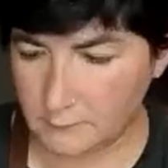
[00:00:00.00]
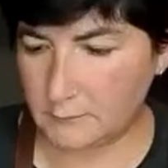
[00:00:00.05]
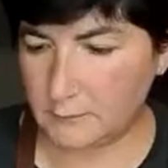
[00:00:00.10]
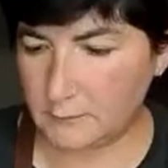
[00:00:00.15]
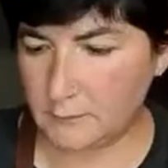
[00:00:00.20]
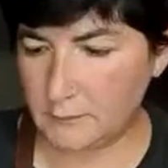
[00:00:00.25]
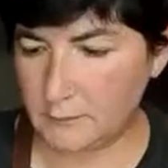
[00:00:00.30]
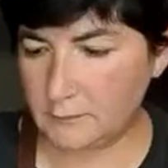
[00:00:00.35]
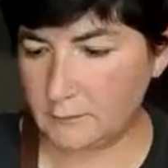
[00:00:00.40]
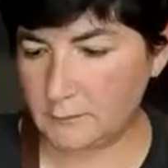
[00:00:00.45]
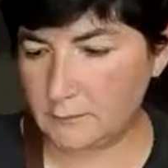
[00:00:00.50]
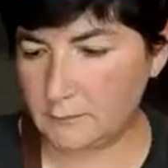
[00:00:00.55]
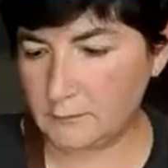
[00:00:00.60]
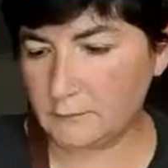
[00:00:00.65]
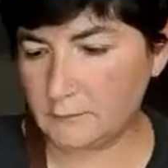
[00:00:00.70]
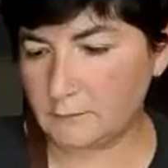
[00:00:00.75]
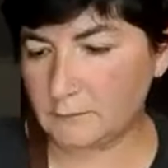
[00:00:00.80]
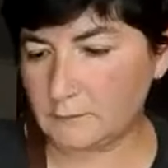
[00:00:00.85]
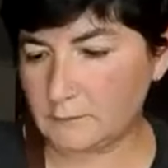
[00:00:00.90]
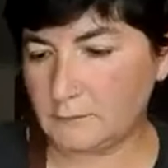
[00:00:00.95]

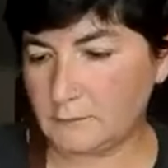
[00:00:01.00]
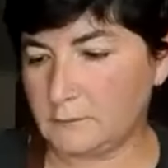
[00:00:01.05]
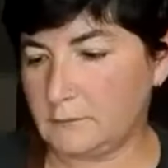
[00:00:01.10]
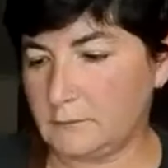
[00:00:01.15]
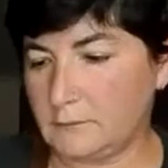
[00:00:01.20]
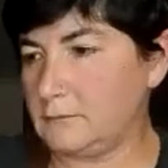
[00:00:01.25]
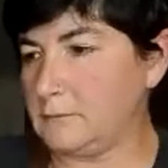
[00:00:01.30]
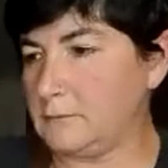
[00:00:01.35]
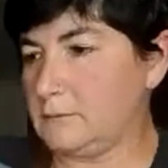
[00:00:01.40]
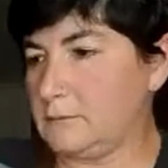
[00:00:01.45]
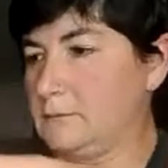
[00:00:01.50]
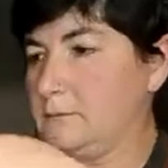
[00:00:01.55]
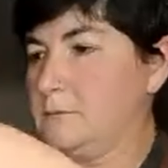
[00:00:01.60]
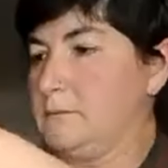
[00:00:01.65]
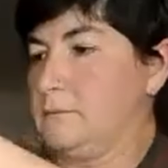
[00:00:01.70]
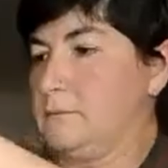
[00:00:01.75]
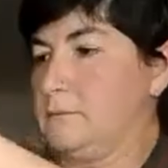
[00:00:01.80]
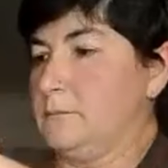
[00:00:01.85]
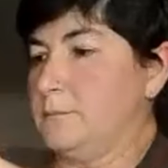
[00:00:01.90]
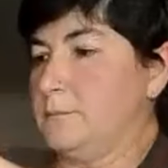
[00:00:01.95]
And
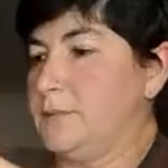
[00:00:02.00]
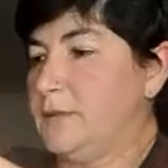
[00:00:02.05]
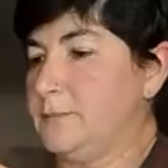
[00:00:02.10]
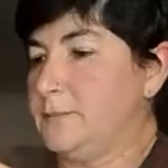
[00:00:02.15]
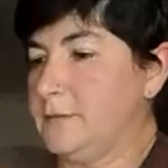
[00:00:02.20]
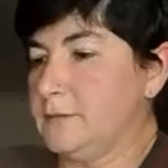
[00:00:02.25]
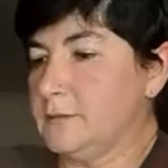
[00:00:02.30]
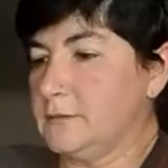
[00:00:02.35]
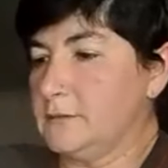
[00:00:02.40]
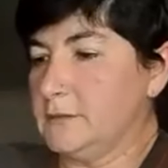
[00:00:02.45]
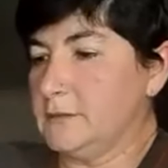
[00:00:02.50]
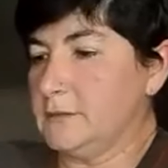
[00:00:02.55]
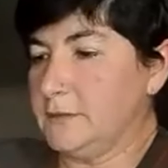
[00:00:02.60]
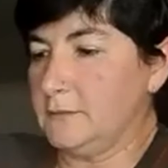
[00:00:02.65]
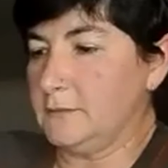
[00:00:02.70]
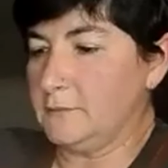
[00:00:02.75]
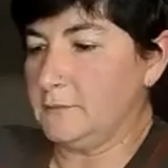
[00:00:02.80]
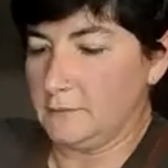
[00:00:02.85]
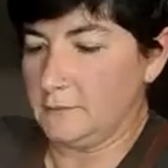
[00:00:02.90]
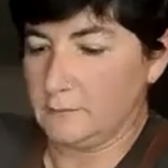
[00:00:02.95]
popping the
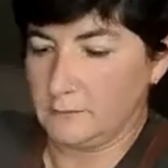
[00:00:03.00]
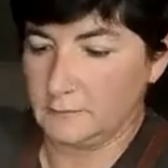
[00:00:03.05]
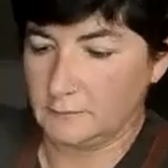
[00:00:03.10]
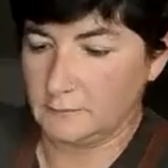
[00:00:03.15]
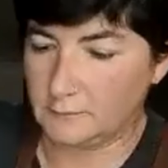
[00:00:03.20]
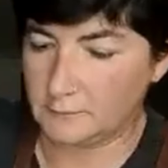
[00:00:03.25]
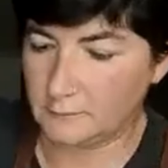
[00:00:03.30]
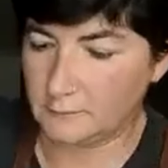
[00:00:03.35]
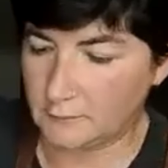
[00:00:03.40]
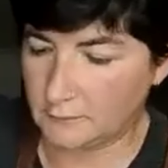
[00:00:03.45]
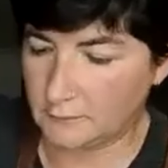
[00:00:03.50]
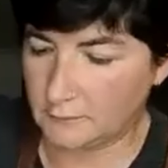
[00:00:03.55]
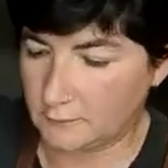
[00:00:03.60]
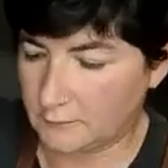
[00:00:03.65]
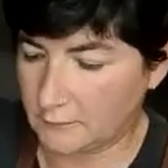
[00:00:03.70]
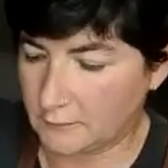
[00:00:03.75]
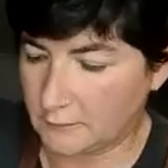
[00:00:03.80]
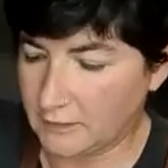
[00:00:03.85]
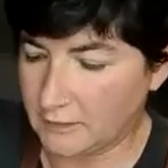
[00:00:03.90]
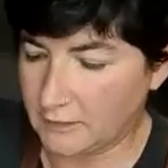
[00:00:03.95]
lid and
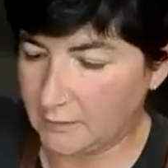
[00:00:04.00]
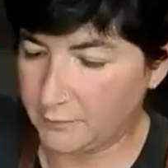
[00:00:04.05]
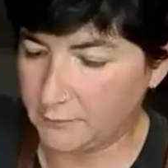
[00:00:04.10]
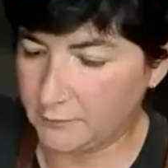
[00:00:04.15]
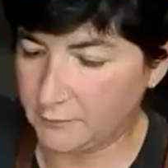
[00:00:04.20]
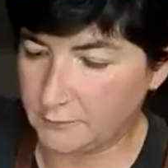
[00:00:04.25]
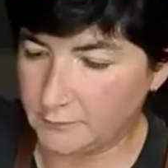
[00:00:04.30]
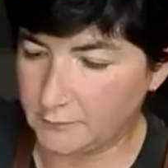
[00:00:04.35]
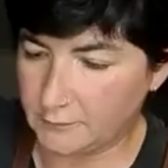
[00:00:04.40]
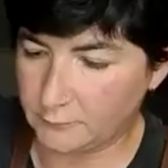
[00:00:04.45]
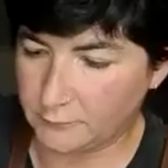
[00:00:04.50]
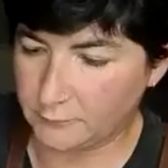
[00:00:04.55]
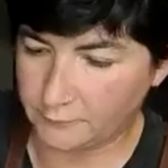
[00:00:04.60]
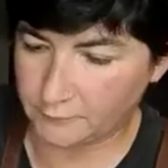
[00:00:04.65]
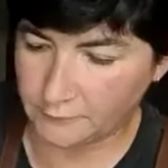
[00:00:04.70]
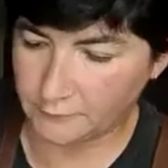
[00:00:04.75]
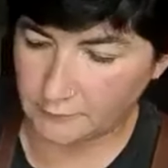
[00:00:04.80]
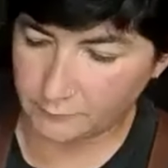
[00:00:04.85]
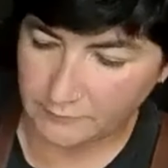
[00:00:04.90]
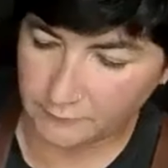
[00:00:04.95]
the cup on, and we're just
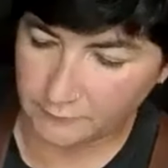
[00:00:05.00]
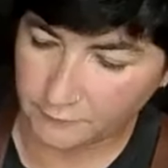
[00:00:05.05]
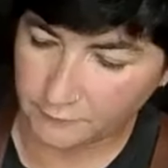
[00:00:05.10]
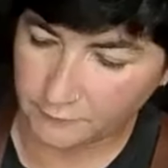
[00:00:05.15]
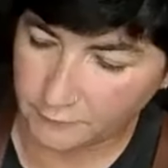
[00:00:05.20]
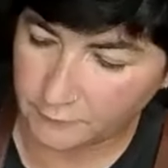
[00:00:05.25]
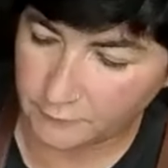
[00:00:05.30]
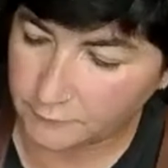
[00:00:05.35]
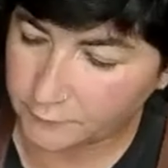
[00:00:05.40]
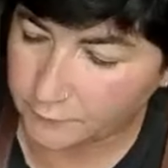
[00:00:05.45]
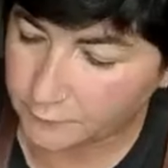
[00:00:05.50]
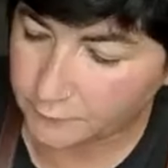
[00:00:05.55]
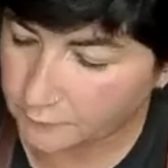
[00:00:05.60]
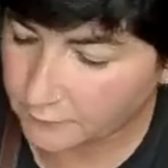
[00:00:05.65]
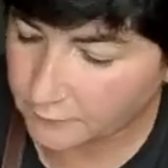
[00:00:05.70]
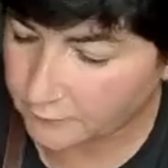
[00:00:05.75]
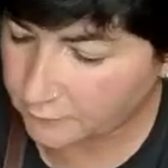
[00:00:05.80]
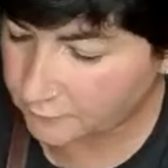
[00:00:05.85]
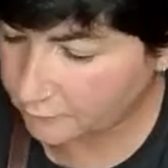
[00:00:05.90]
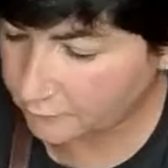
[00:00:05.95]
going to blitz those for
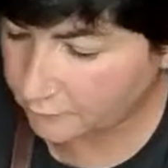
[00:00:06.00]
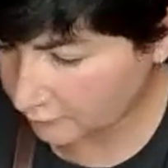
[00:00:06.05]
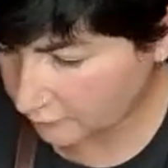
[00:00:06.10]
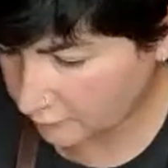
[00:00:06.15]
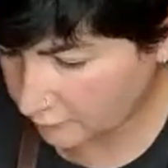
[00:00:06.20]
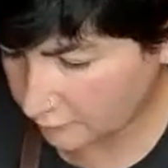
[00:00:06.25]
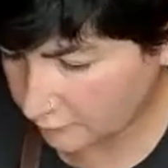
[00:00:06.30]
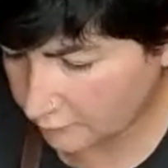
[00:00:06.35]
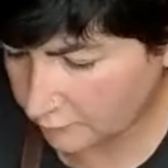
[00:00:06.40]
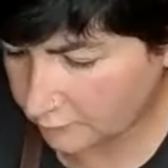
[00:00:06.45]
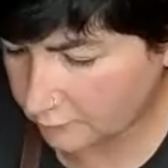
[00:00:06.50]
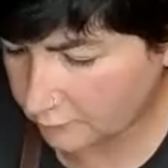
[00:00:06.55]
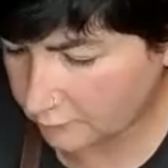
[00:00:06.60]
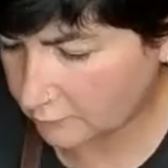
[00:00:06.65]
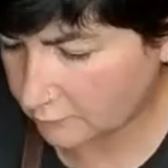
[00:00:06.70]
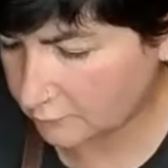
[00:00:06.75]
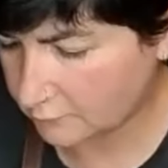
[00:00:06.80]
3 seconds.